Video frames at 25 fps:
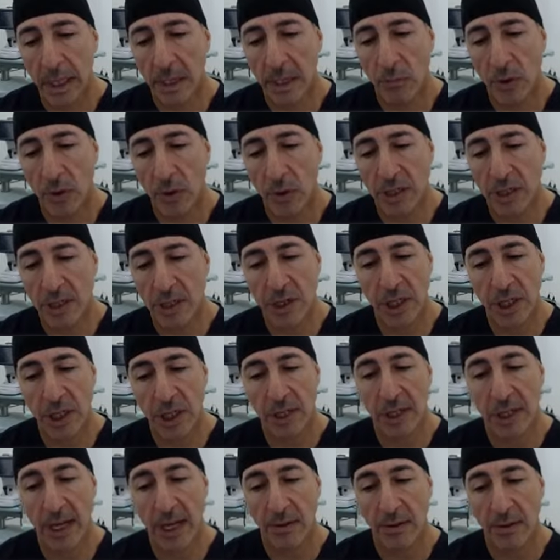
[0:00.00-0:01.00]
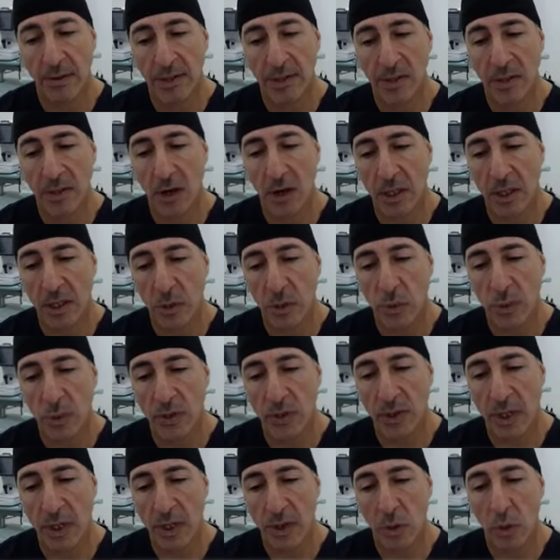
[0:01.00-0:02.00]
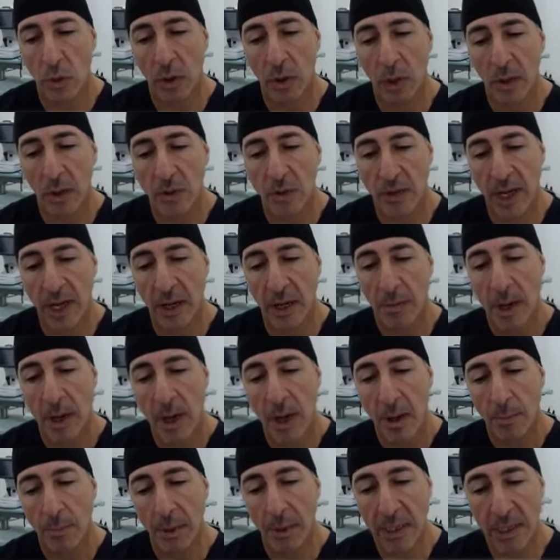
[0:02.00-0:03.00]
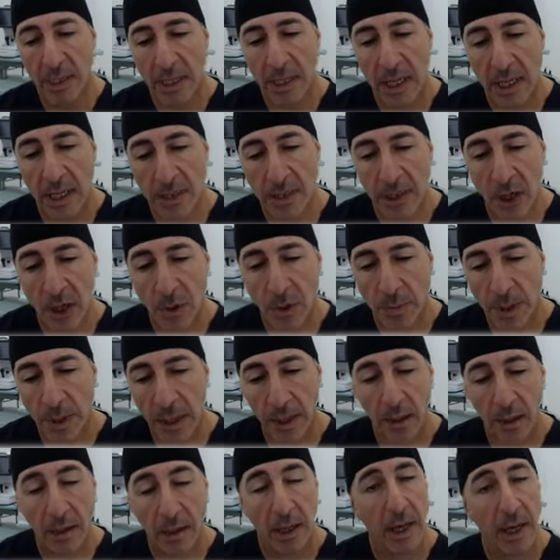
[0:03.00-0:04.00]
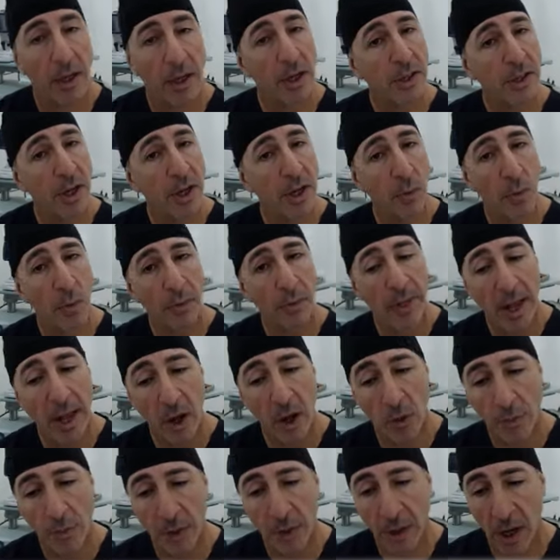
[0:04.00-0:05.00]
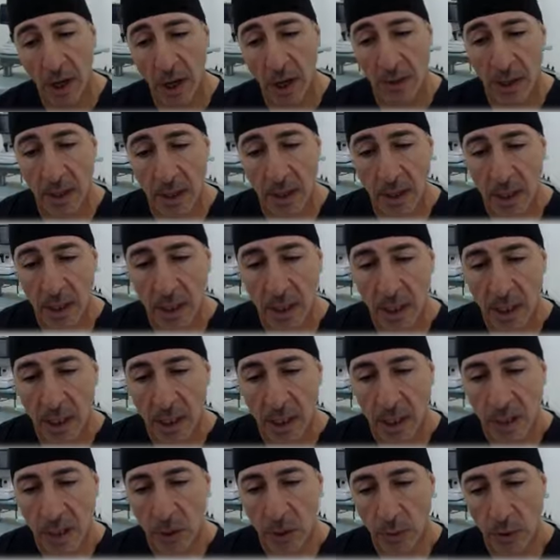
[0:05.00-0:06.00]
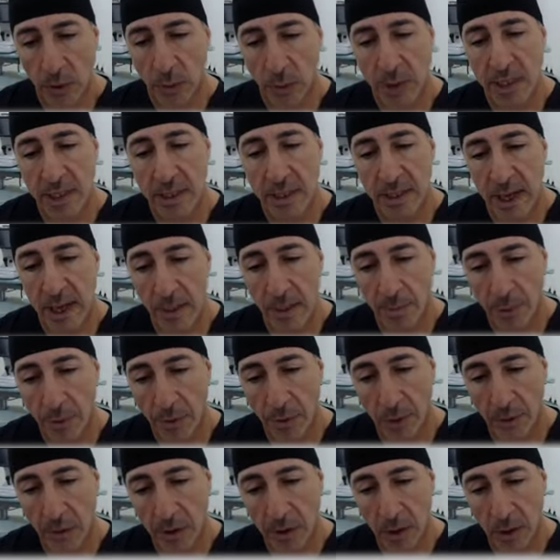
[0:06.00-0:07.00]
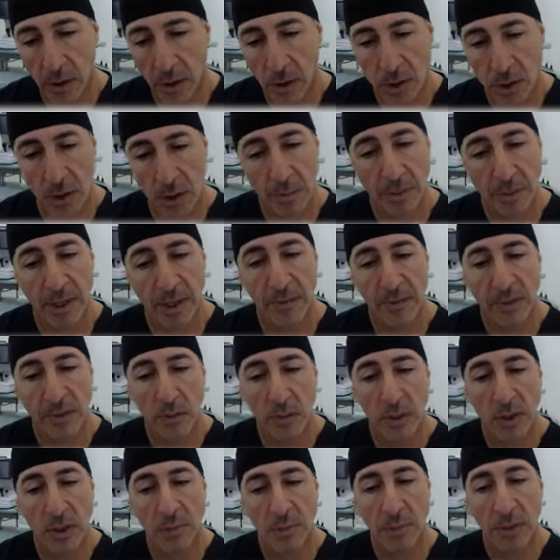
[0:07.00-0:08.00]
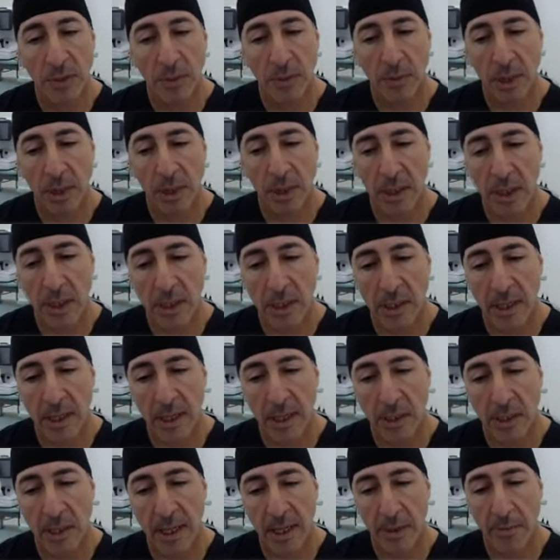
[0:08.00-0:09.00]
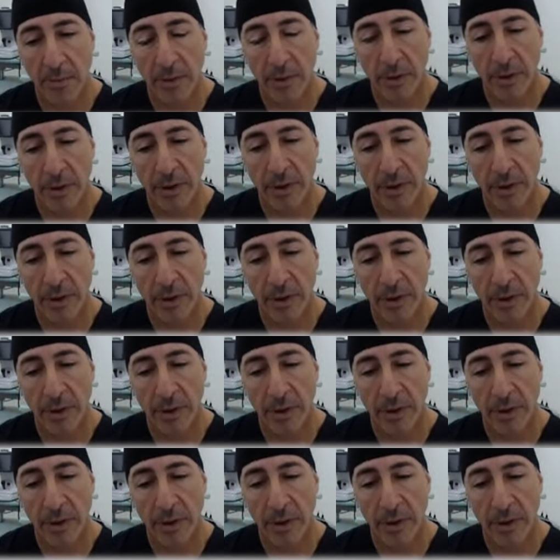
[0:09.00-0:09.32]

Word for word: I'm restitching the other side as well, so it's all closed down, but he still has an opening, and I don't want that opened either. So we do a temporary closure. The previous one's permanent. Here's a temporary